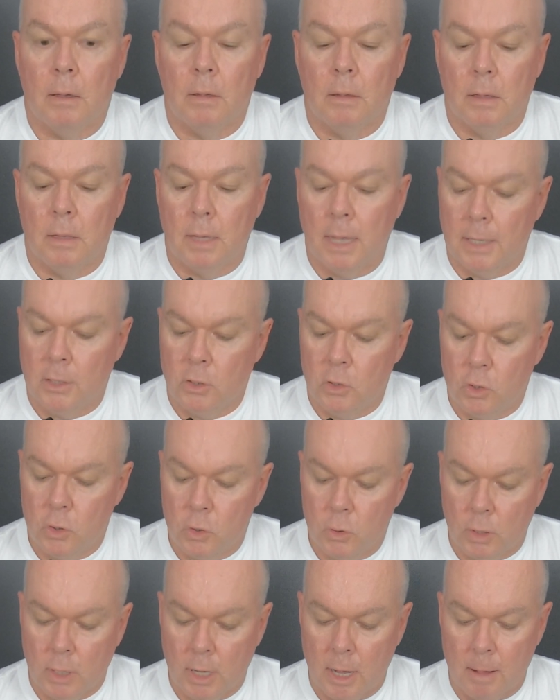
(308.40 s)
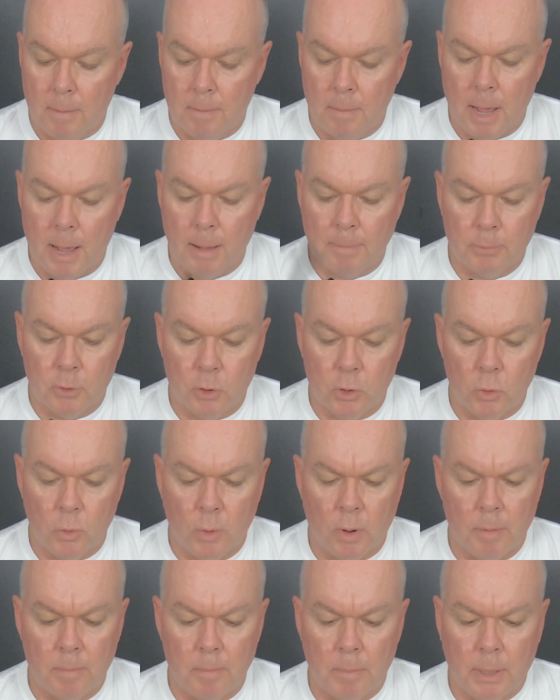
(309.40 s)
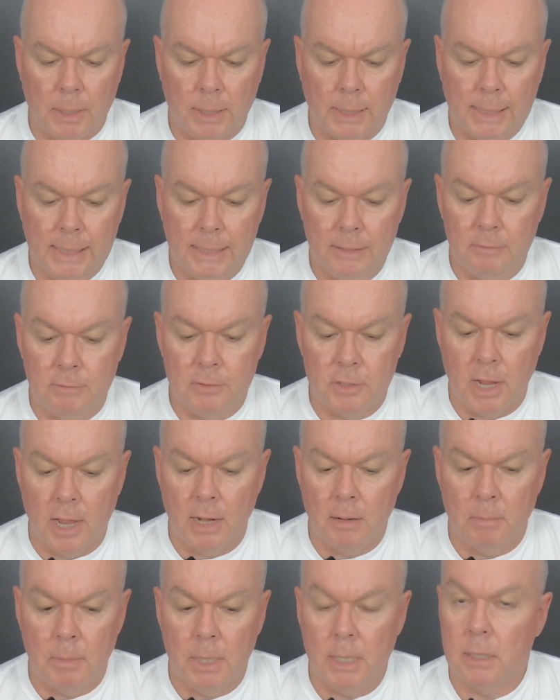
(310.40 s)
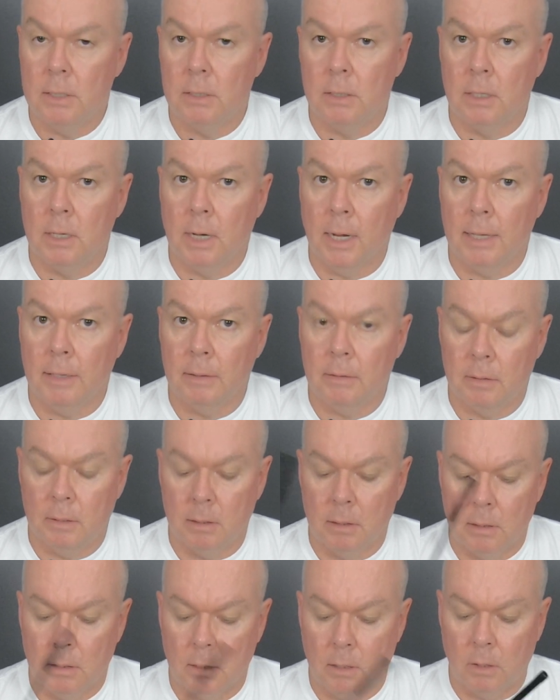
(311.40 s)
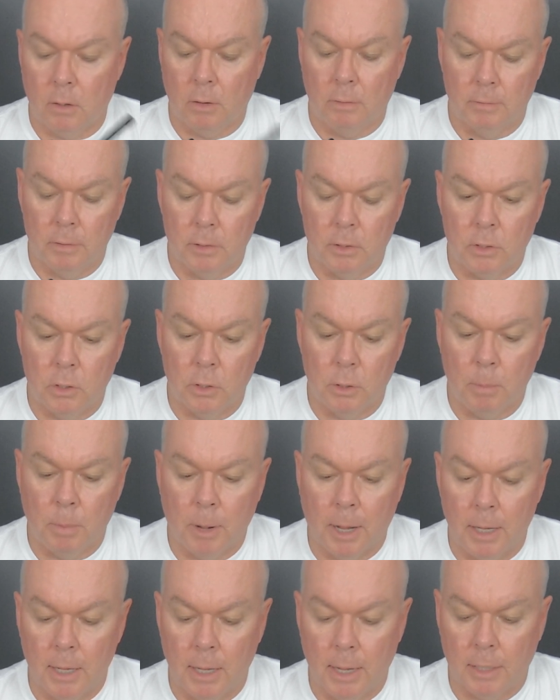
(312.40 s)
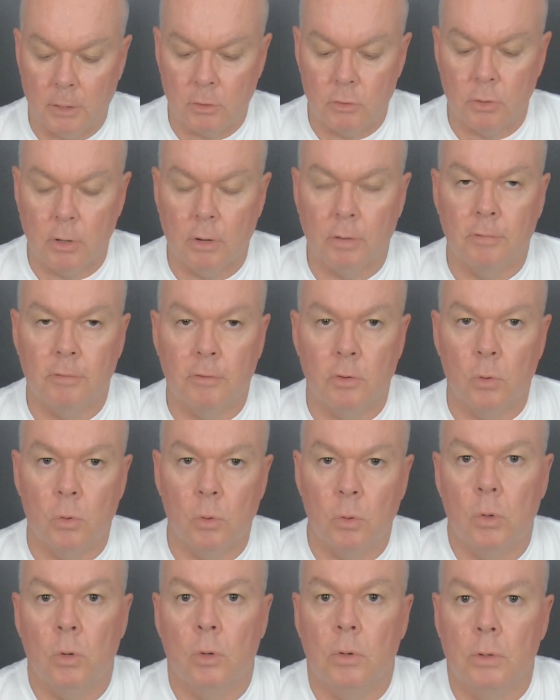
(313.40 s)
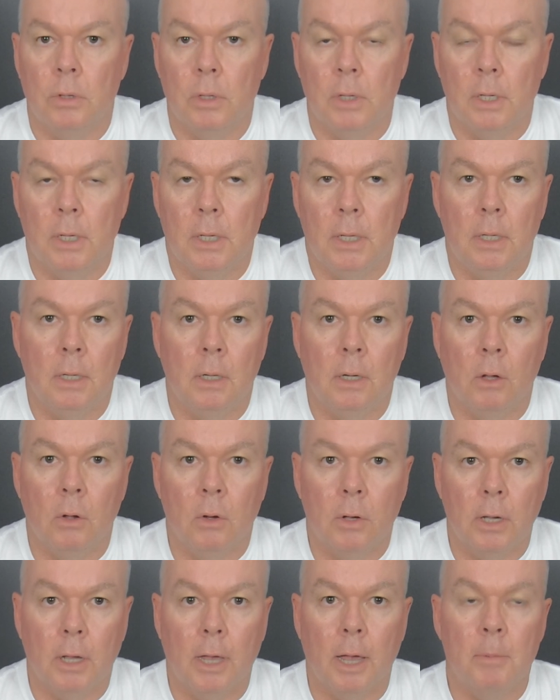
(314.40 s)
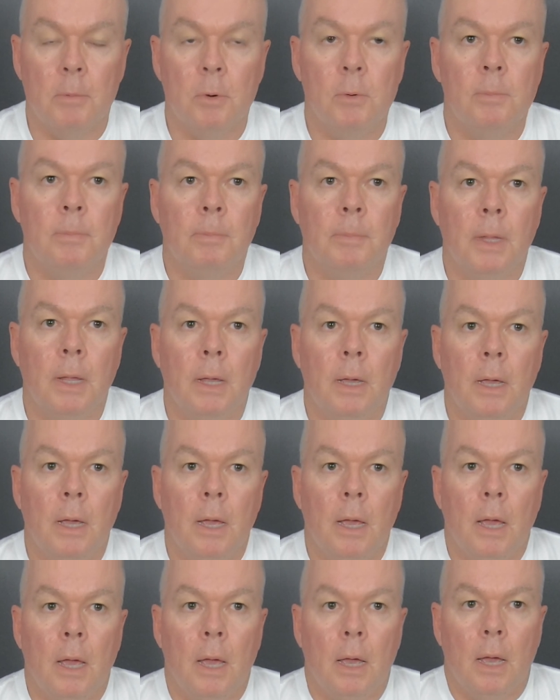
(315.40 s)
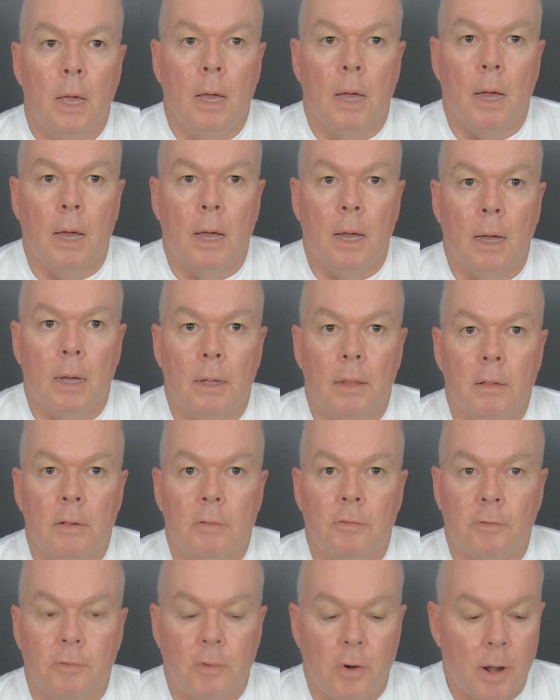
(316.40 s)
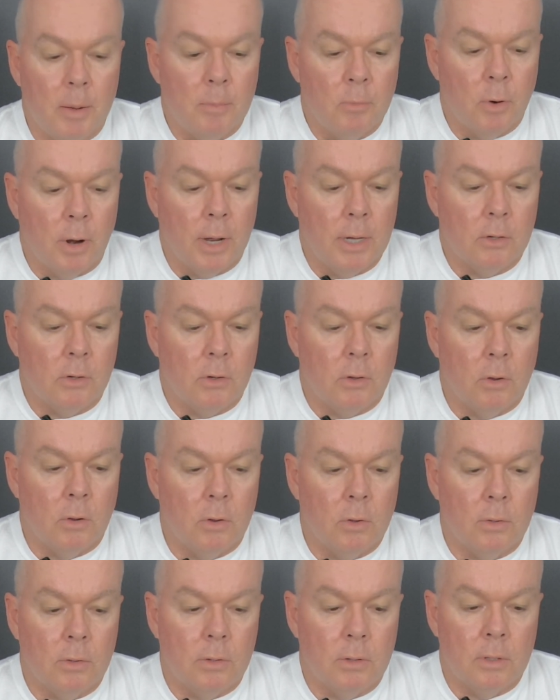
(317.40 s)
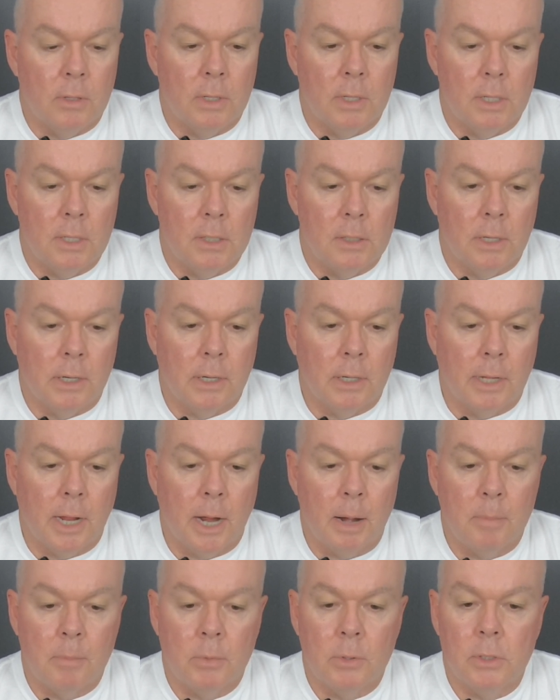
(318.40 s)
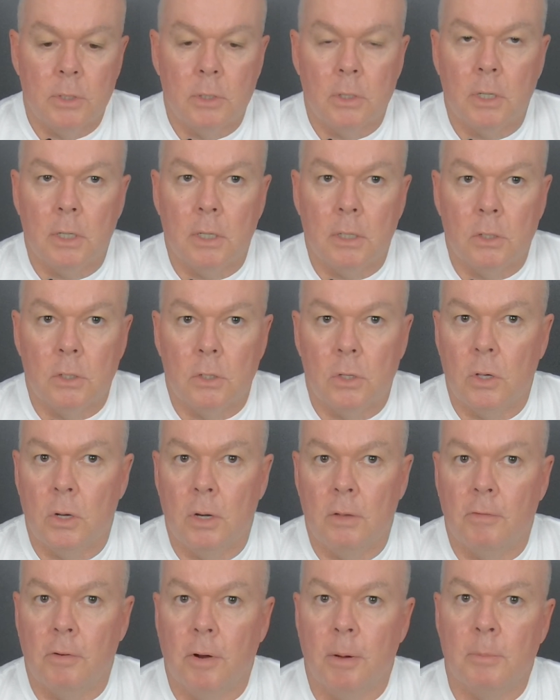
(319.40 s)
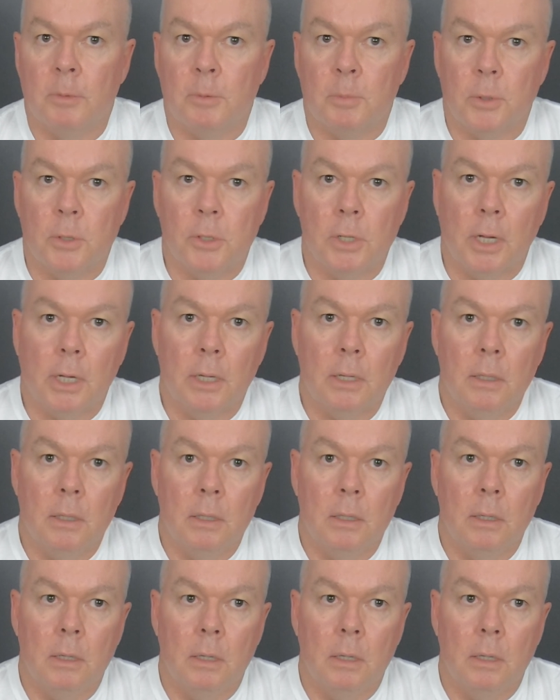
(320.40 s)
They do come up to, I believe, 10 meters in length. Obviously you pay extra for the longer cable. The frame rate on these little cameras is 30 frames per second,